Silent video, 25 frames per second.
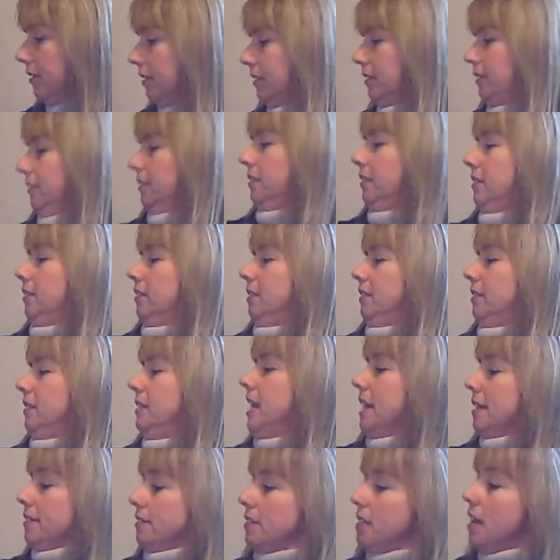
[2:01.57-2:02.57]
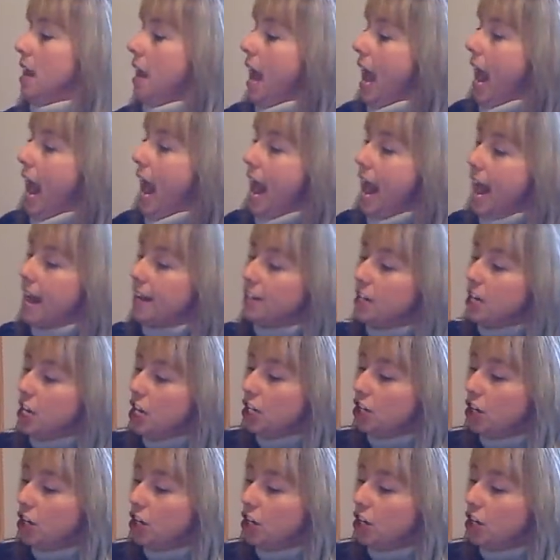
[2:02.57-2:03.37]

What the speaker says: Mm-hmm. Yes. And